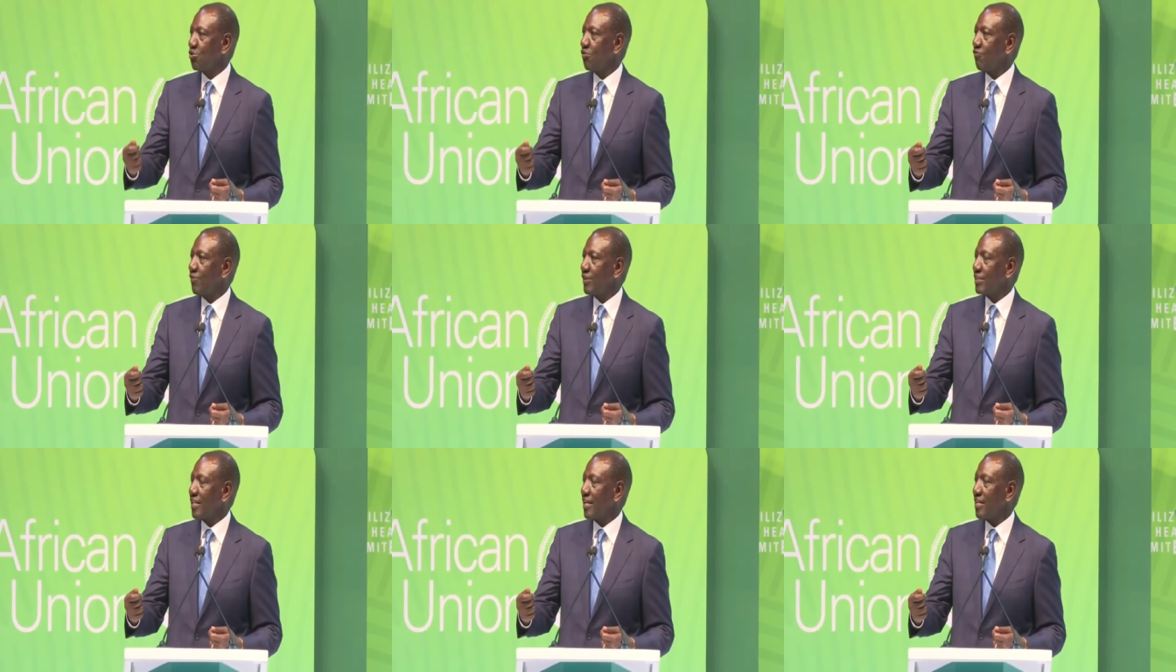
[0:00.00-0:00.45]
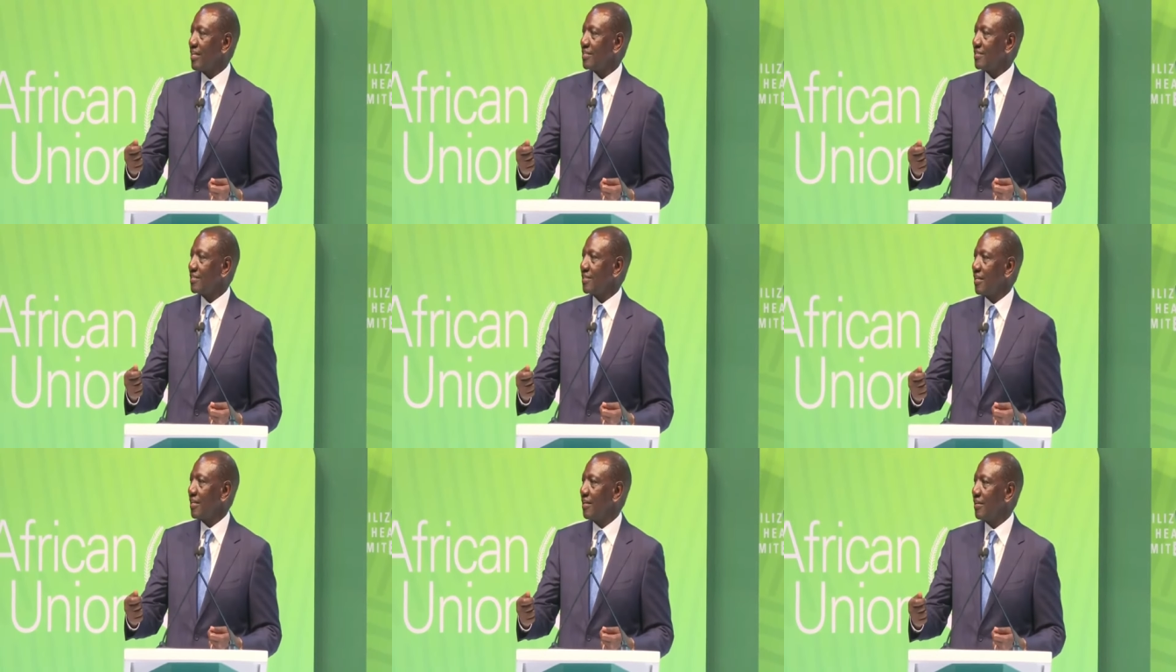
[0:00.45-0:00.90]
of
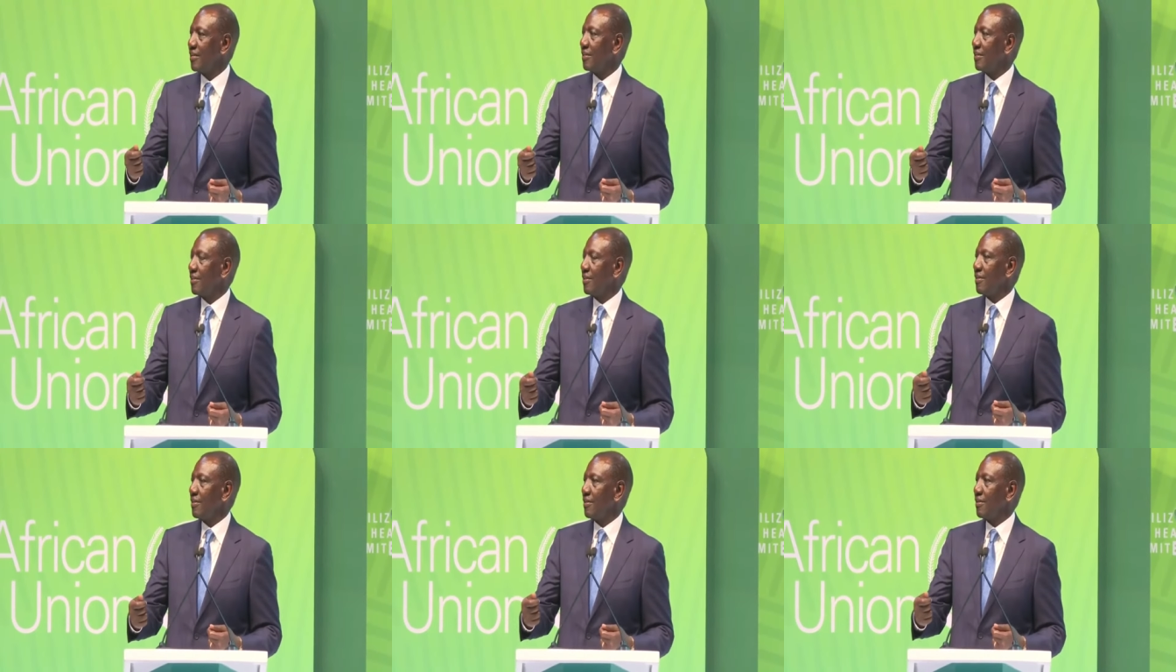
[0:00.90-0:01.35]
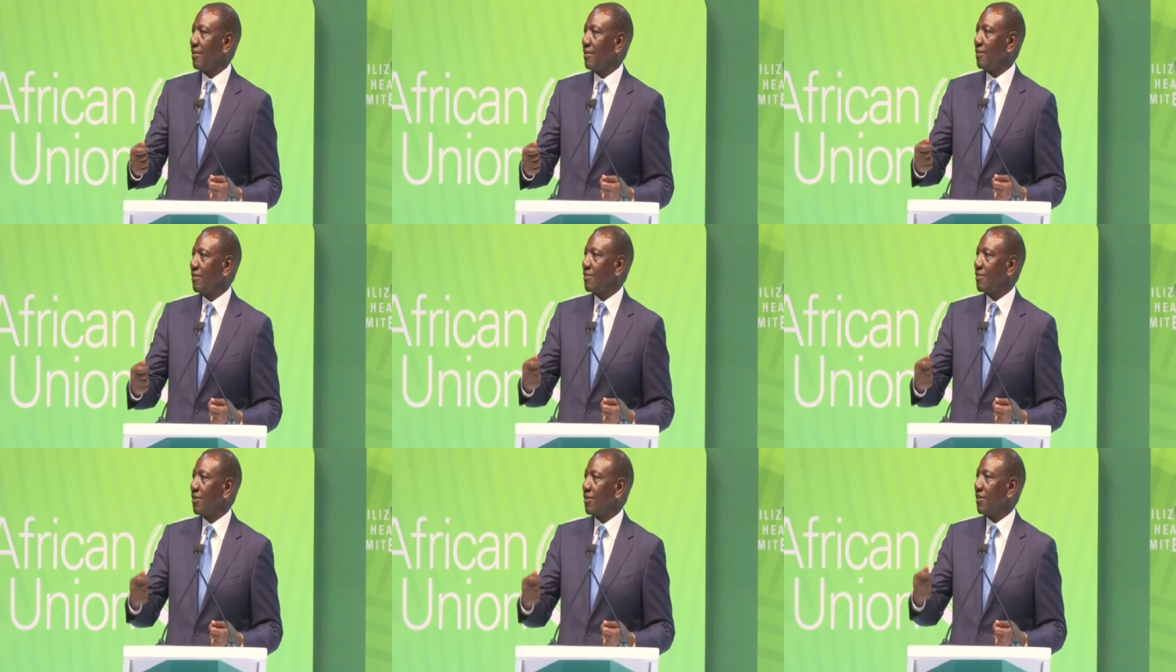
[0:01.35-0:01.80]
fertilizer
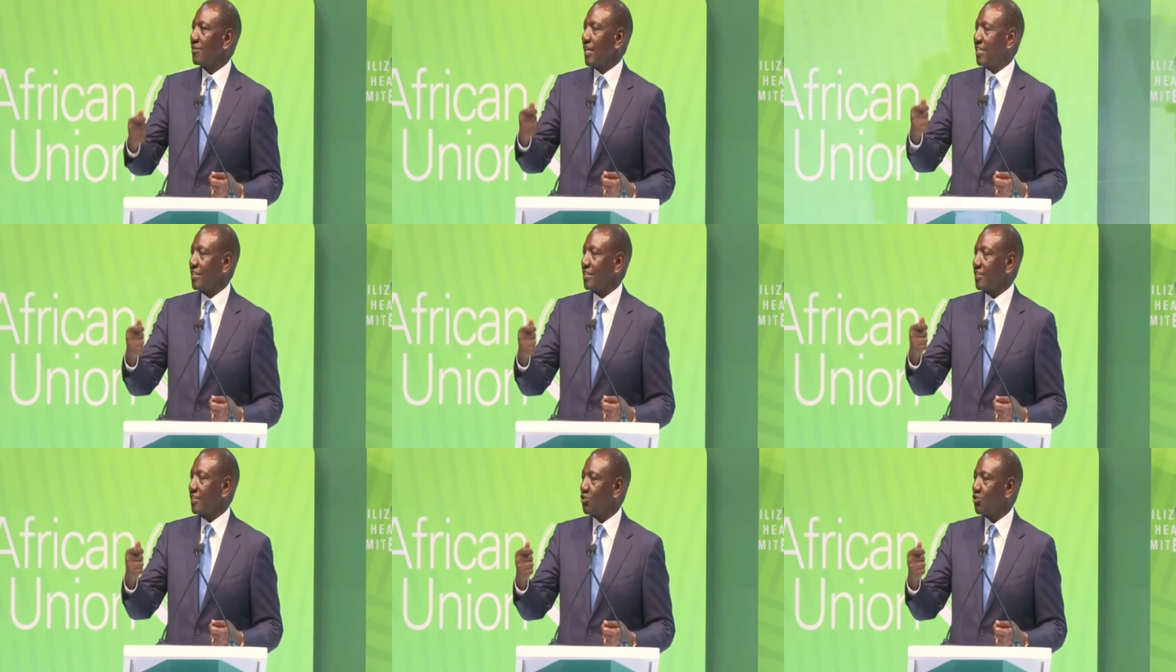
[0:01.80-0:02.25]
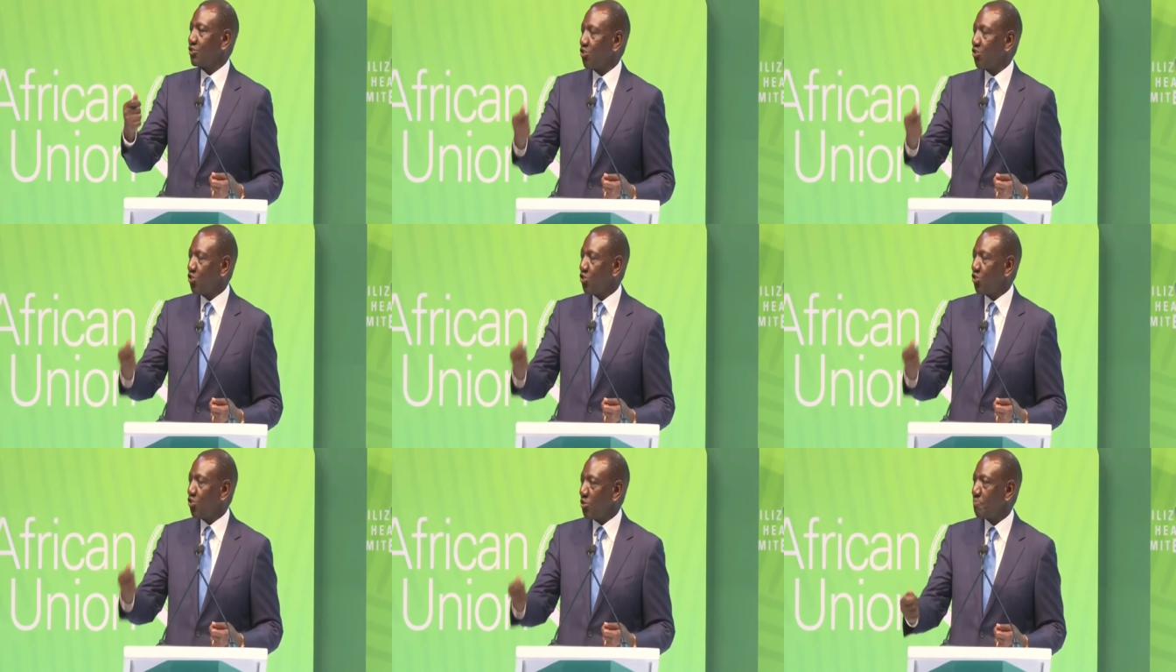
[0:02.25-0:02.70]
that is
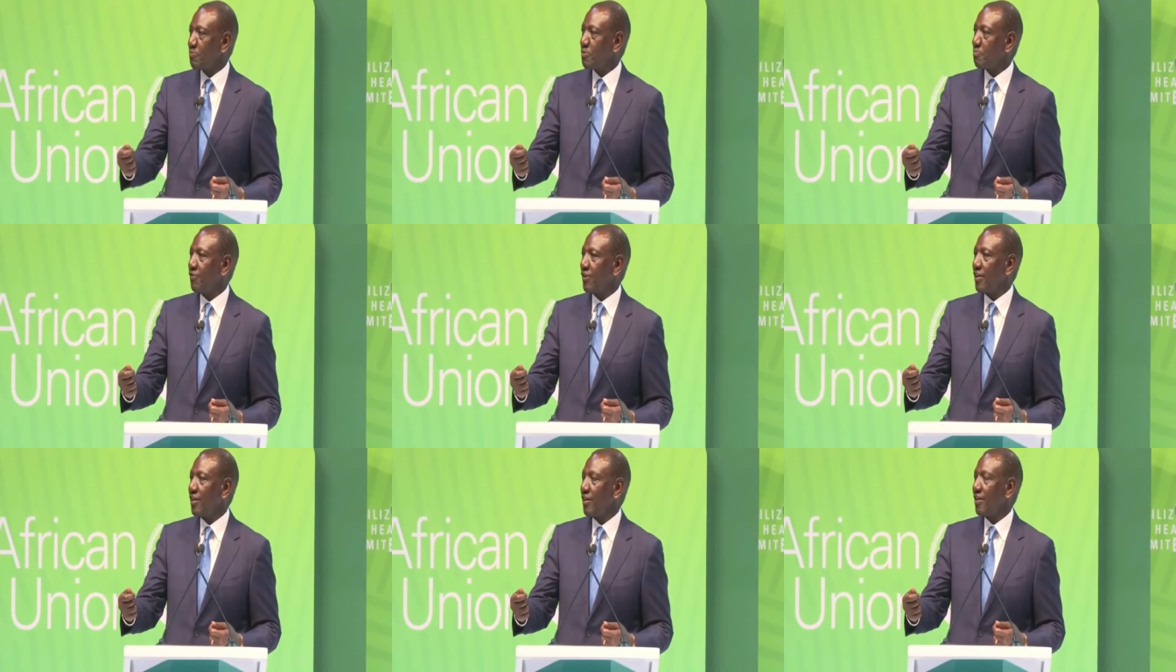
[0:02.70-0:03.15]
crop-specific,